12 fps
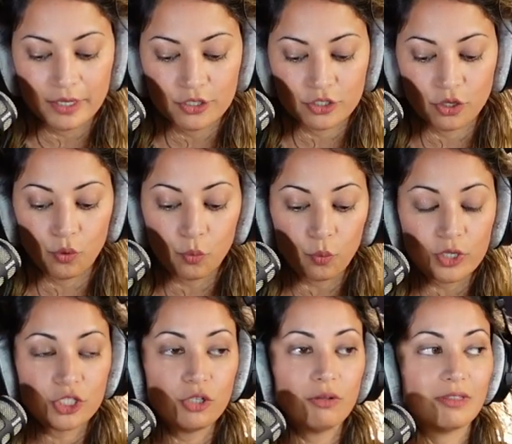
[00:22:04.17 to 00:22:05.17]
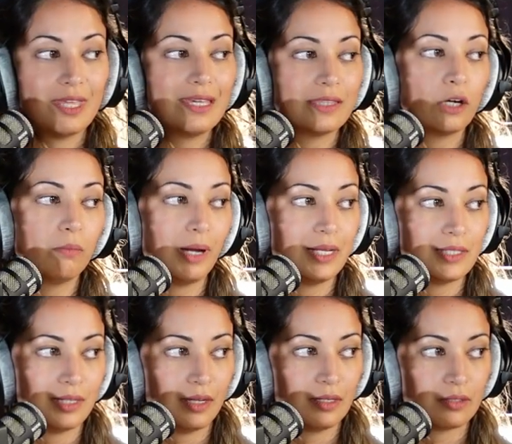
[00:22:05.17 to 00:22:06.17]
So, what do you think their
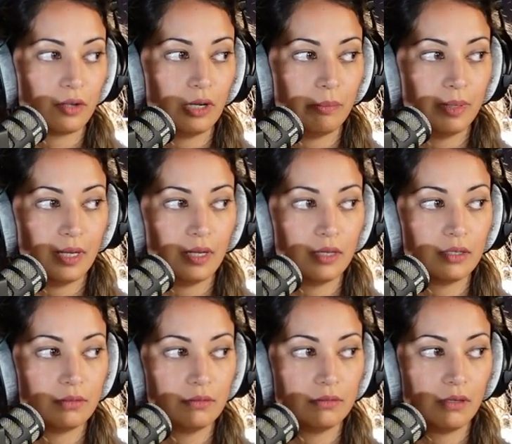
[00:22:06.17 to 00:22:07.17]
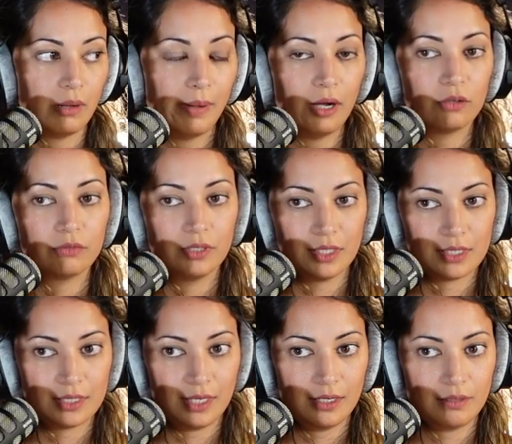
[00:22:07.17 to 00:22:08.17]
mindset is going to be about real
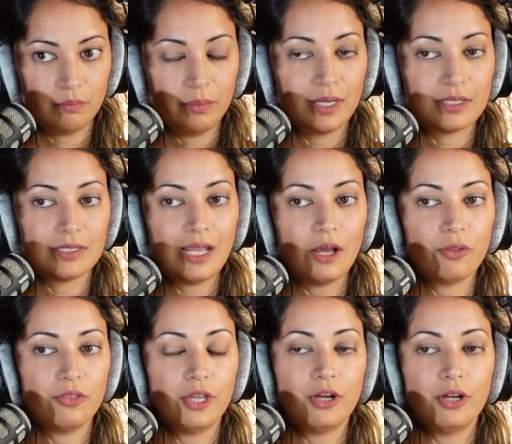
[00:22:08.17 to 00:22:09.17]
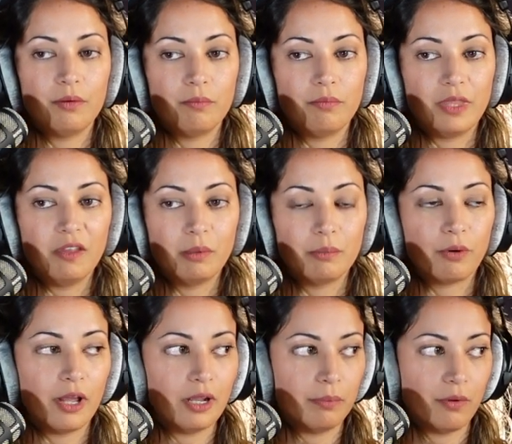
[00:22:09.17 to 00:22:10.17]
estate? because now they're they've been
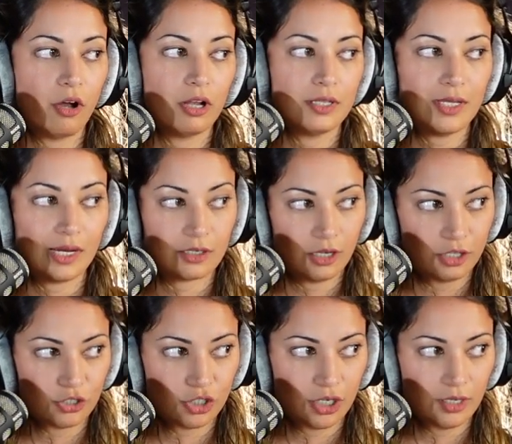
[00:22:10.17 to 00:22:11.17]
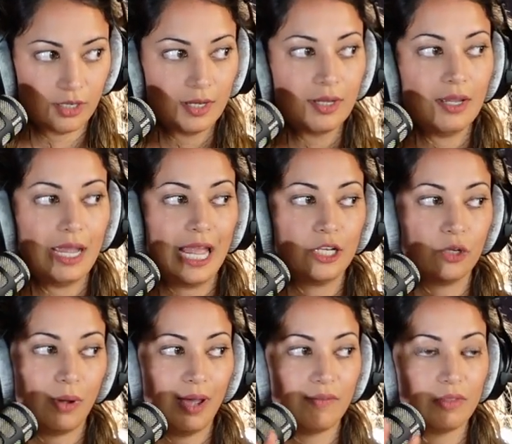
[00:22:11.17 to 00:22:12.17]
brought up on technology and you
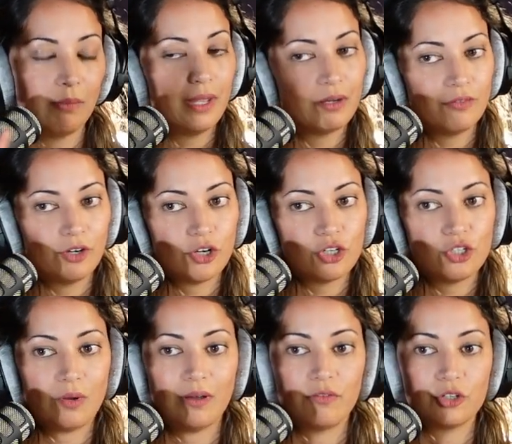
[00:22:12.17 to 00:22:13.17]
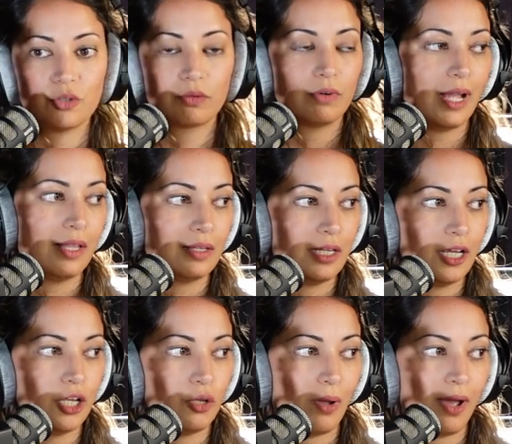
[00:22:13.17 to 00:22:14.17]
have the metaverse you have virtual reality
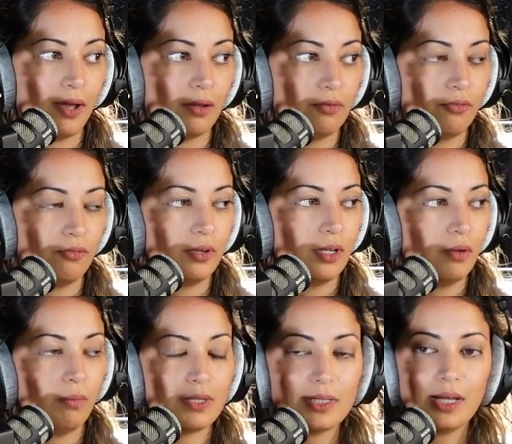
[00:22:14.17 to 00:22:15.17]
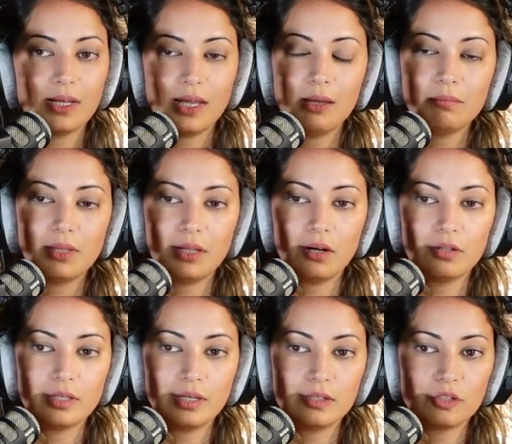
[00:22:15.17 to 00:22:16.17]
you have what's that game that all
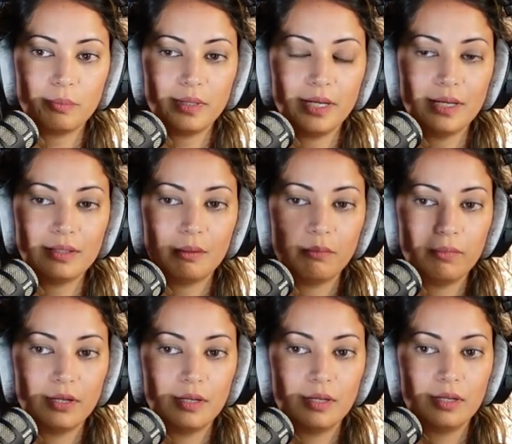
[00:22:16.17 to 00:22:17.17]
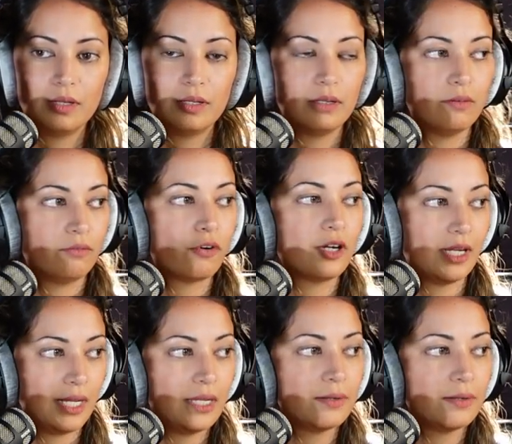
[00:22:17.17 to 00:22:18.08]
the kids are playing the fortnite fortnite, fortnite